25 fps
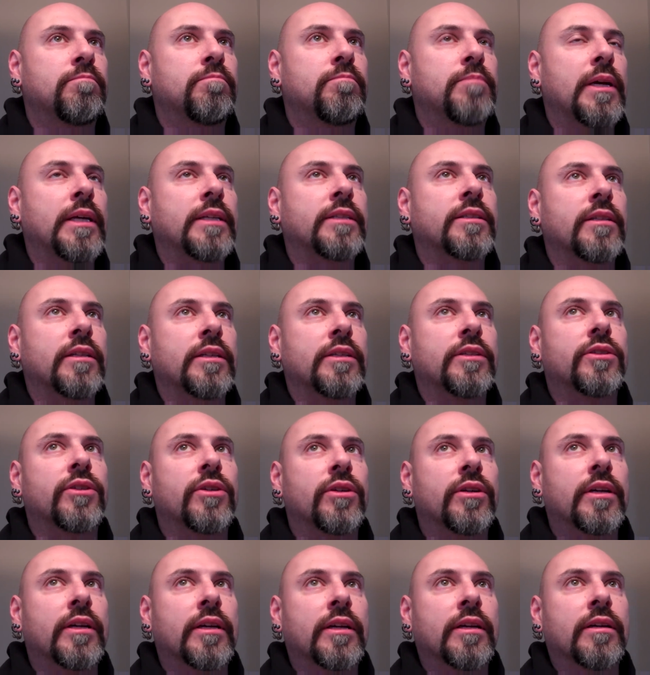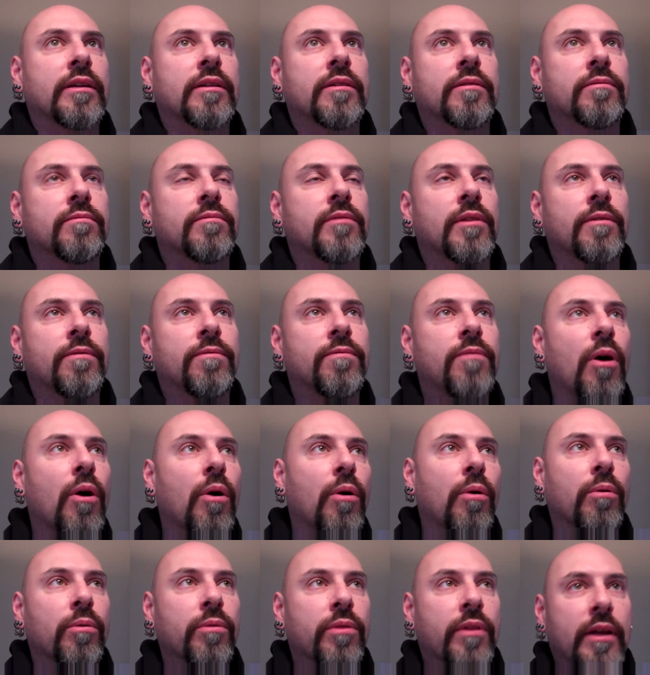basically turning the
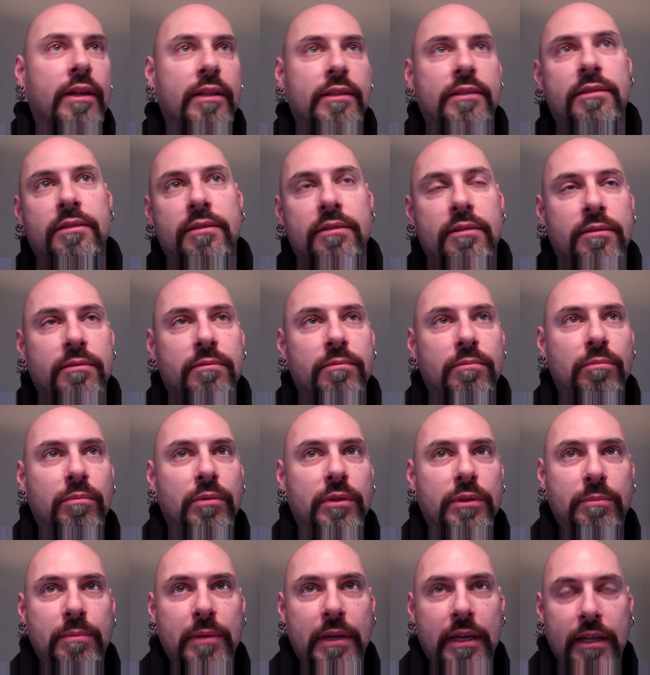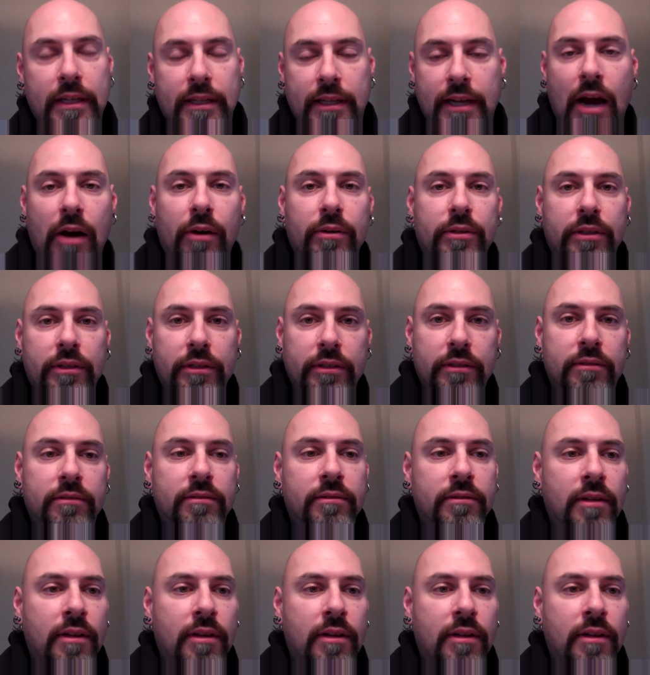foe that was being encountered